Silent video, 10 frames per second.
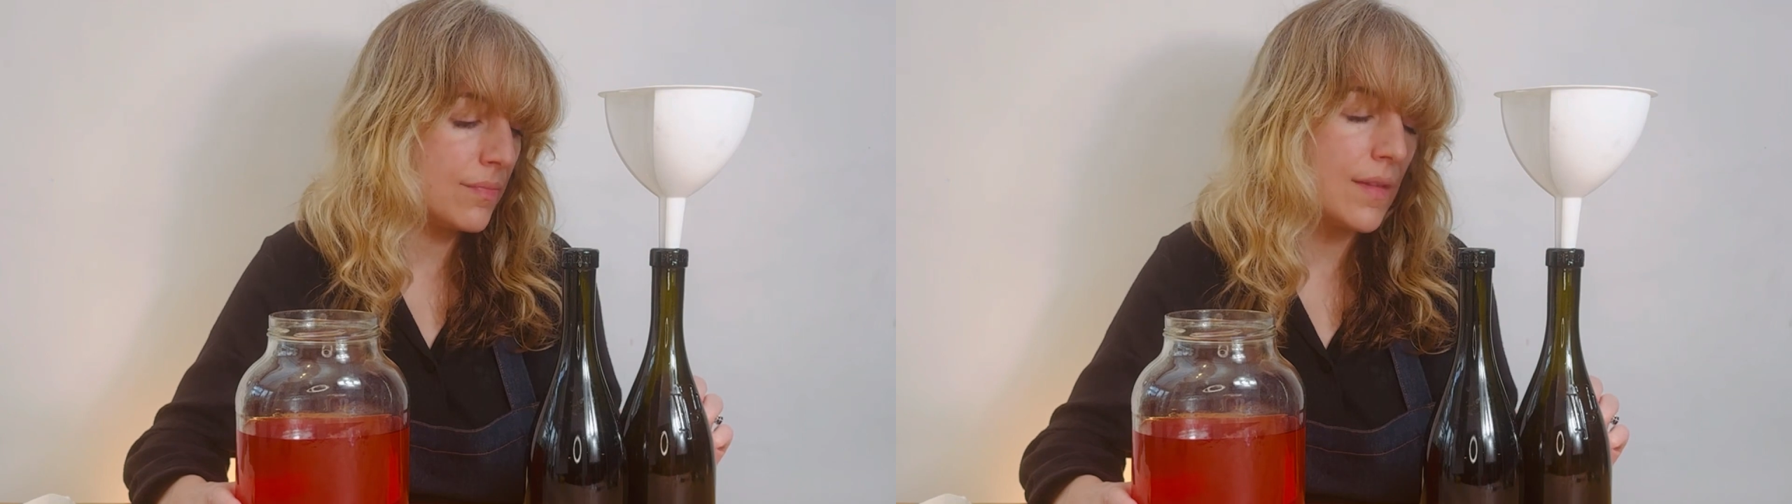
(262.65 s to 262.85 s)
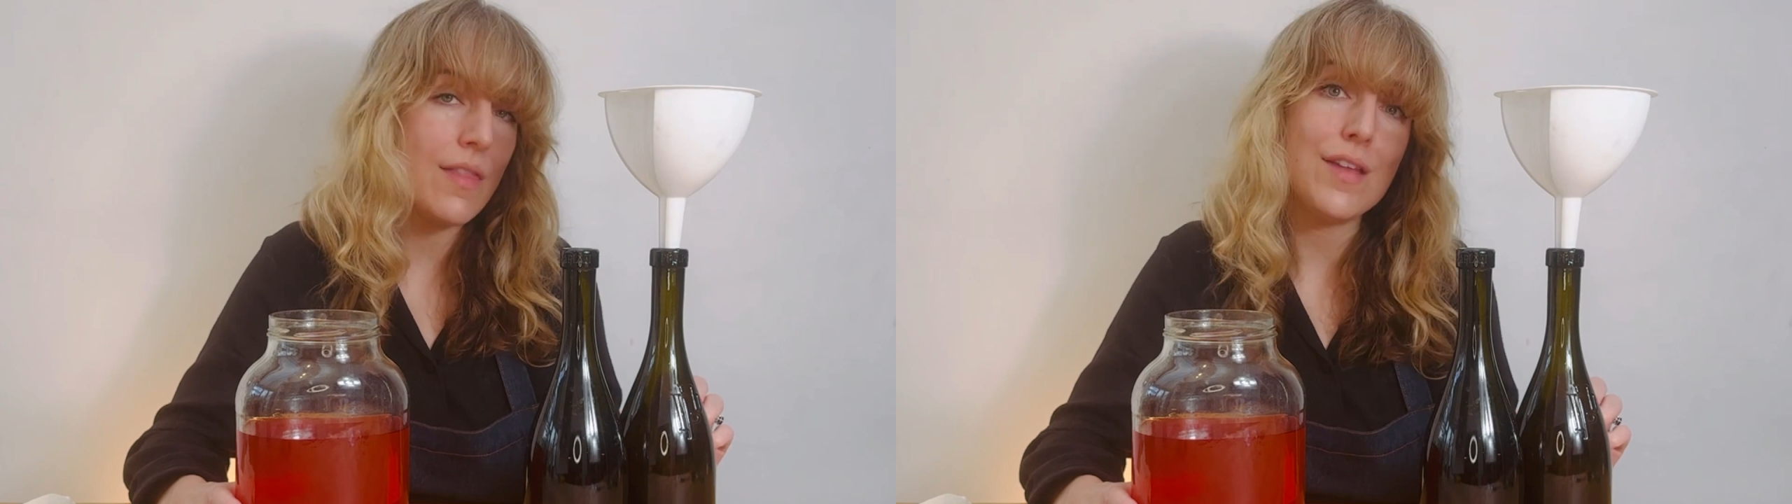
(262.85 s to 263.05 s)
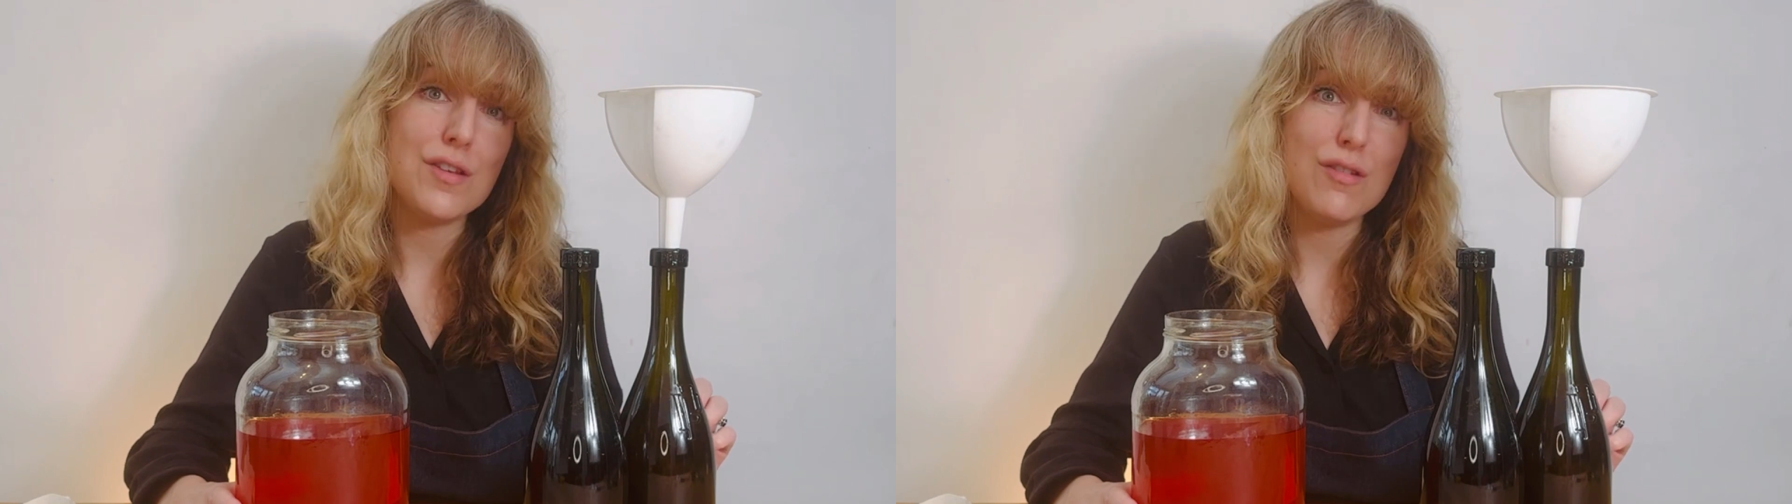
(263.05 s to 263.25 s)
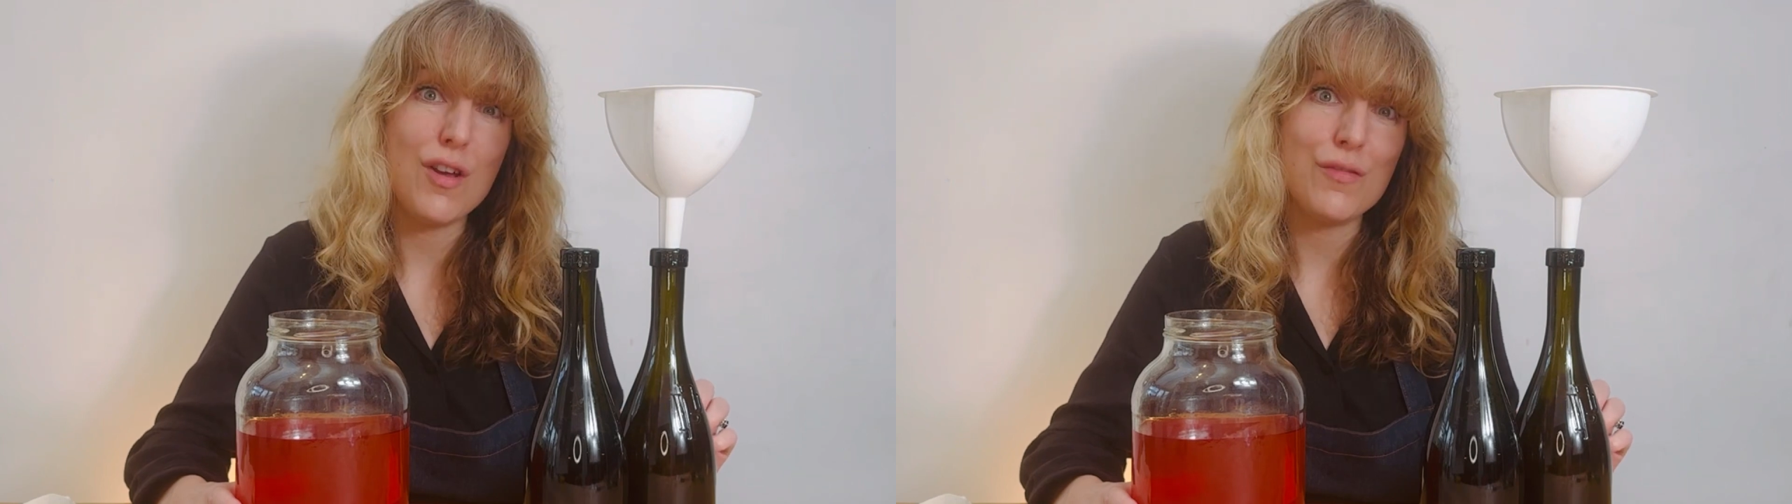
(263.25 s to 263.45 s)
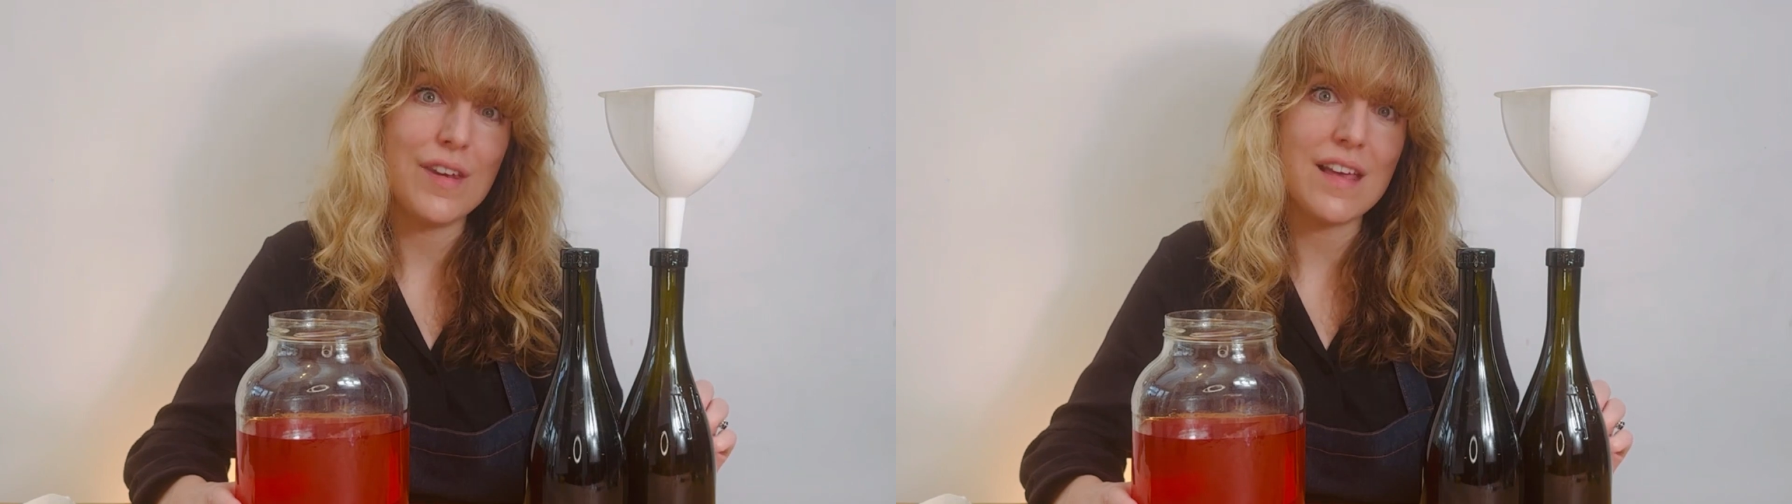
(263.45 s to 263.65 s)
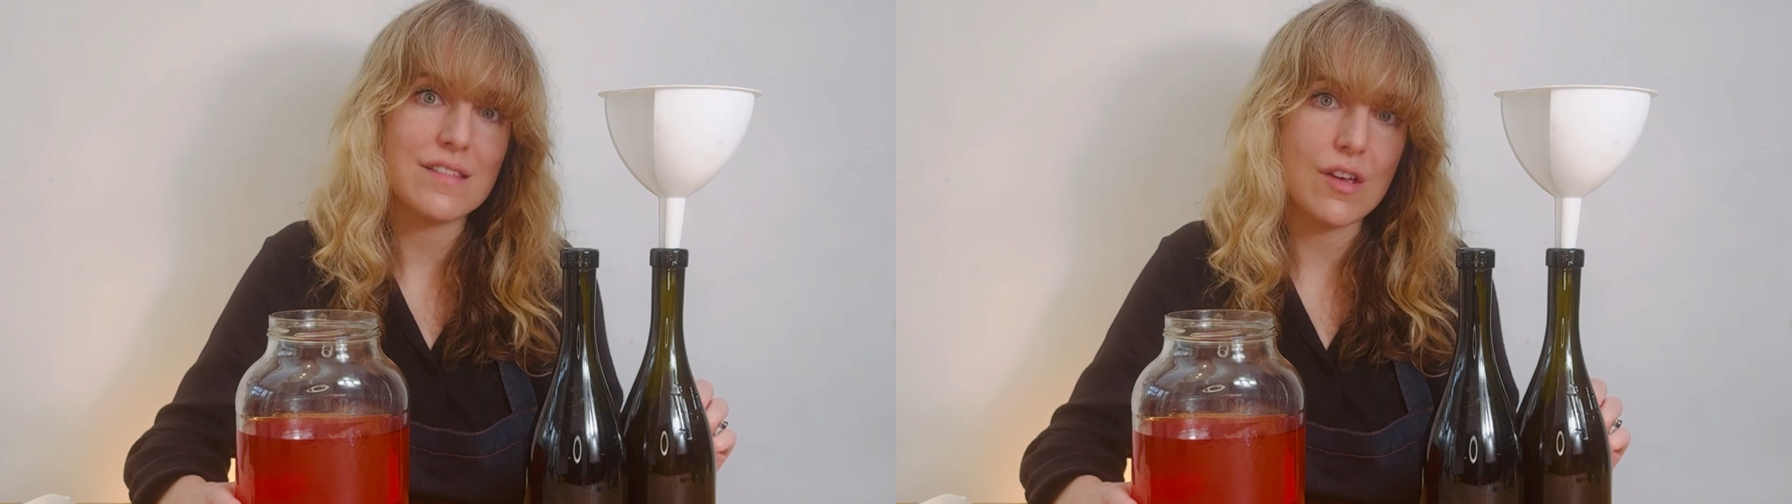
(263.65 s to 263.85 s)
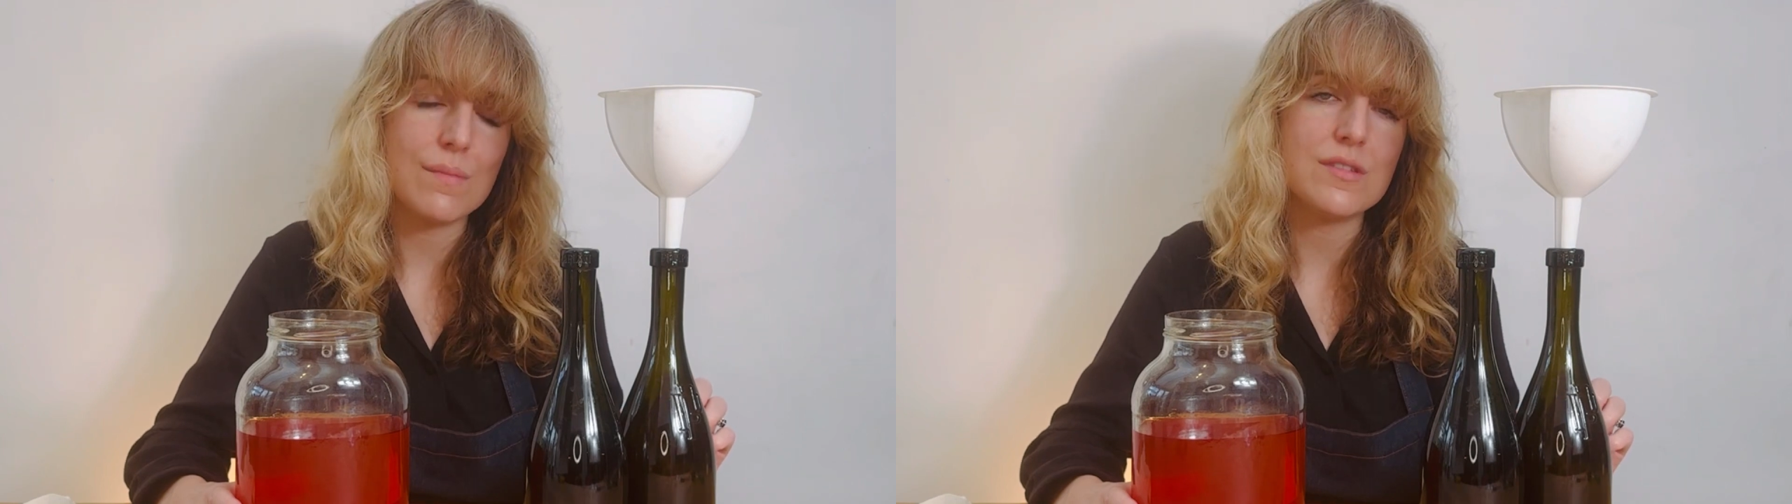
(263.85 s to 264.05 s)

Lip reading: you know for next time.